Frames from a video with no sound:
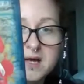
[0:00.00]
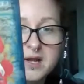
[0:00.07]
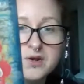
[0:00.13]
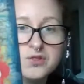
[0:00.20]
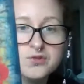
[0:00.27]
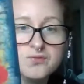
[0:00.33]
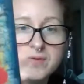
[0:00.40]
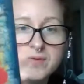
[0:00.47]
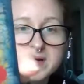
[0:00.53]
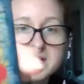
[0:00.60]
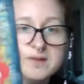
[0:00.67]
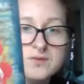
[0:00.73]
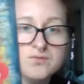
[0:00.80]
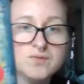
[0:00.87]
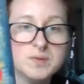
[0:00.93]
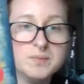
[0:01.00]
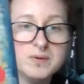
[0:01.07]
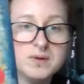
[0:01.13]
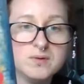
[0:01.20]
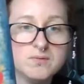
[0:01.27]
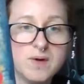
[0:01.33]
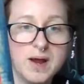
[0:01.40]
and threaded the
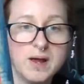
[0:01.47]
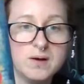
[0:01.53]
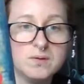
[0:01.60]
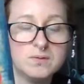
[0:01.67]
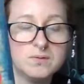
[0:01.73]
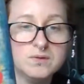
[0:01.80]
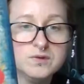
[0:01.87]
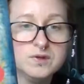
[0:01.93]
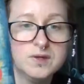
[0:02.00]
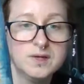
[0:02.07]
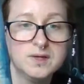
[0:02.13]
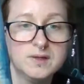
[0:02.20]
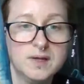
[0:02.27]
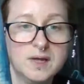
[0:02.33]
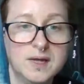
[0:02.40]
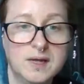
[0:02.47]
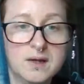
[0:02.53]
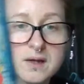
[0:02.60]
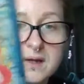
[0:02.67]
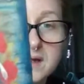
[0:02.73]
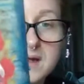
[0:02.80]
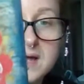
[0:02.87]
ribbon round
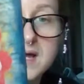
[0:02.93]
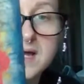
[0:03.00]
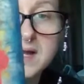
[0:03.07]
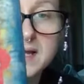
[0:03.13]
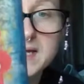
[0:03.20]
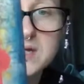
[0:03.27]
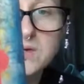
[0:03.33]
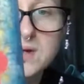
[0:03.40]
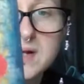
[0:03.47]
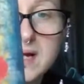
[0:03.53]
here. Like you can